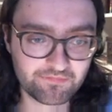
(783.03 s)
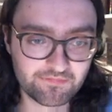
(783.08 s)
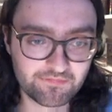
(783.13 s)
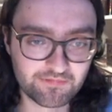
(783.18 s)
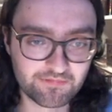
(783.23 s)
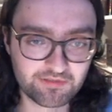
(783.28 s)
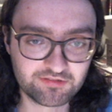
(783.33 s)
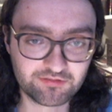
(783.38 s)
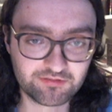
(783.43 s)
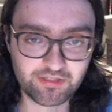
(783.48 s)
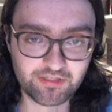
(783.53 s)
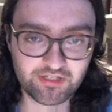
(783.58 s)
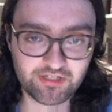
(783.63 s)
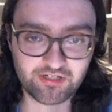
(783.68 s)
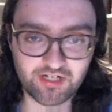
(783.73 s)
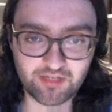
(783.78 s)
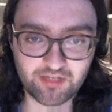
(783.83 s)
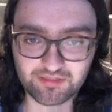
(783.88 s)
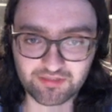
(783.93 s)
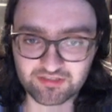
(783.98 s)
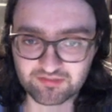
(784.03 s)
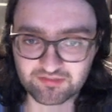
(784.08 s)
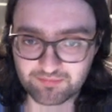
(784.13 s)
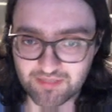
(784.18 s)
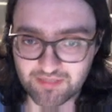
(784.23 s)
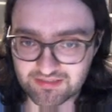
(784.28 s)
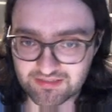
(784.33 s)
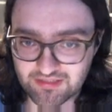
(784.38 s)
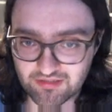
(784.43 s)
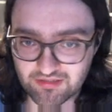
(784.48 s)
So here I'm
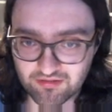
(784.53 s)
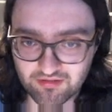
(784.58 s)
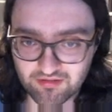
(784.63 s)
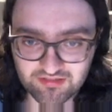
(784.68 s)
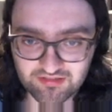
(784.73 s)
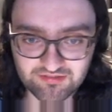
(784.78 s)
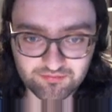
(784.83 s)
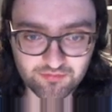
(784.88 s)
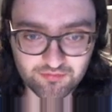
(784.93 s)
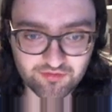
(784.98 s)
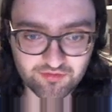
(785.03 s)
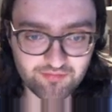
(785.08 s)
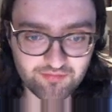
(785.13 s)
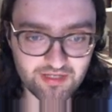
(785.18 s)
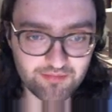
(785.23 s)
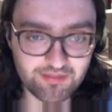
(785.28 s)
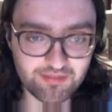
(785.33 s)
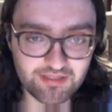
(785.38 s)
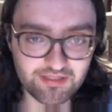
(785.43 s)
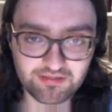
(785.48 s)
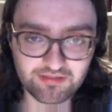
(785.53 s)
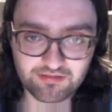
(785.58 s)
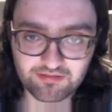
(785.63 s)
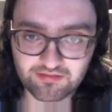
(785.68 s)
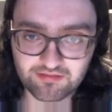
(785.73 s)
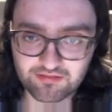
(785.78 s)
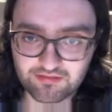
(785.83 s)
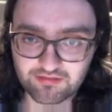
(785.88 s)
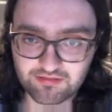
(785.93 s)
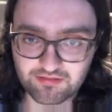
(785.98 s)
expecting this move maybe,
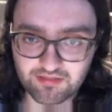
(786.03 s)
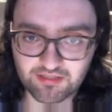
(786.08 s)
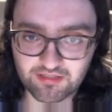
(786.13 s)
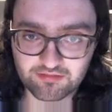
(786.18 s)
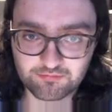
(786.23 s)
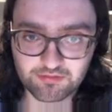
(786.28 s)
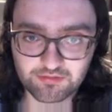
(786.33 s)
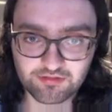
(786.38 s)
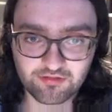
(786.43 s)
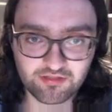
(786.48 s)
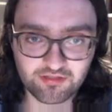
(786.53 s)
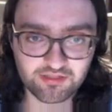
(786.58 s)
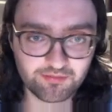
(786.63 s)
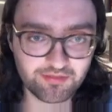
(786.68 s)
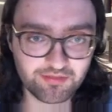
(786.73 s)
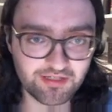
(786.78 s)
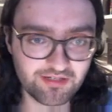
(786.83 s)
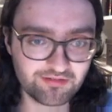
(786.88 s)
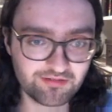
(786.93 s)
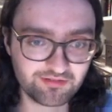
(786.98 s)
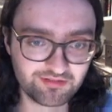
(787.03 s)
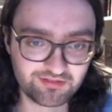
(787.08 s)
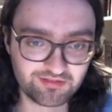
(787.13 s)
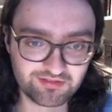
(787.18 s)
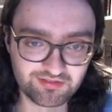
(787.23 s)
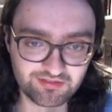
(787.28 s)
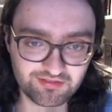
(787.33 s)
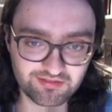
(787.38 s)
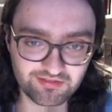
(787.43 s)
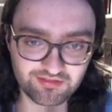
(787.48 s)
as we talked
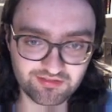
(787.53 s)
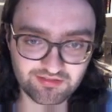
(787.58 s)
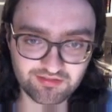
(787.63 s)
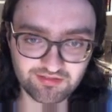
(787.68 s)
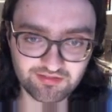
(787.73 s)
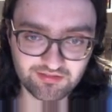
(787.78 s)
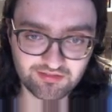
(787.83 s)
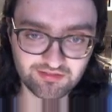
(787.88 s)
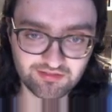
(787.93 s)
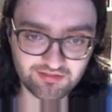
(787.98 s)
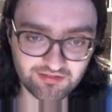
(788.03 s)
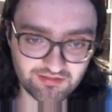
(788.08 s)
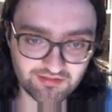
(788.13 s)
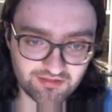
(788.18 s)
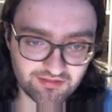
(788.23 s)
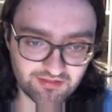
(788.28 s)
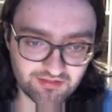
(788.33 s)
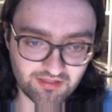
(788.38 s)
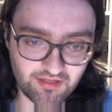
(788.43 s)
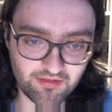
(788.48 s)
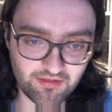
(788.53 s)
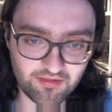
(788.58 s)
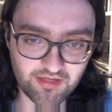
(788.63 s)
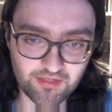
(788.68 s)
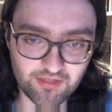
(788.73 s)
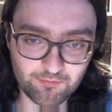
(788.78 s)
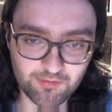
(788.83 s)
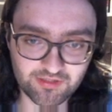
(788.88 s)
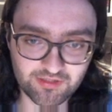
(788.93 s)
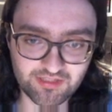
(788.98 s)
about. And
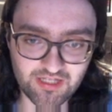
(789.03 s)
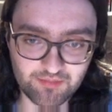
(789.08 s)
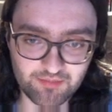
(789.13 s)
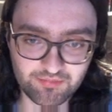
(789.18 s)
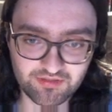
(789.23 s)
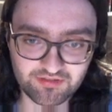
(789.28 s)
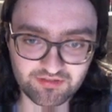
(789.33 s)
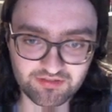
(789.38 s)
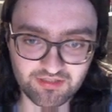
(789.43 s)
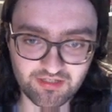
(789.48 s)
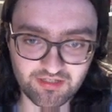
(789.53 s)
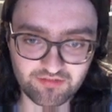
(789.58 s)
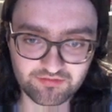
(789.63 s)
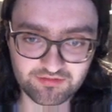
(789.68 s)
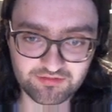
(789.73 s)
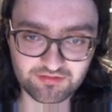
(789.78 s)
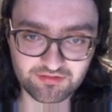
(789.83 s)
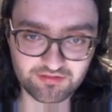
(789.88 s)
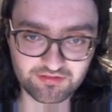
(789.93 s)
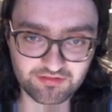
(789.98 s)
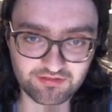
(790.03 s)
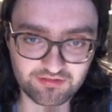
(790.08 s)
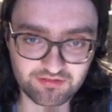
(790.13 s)
then what happens after?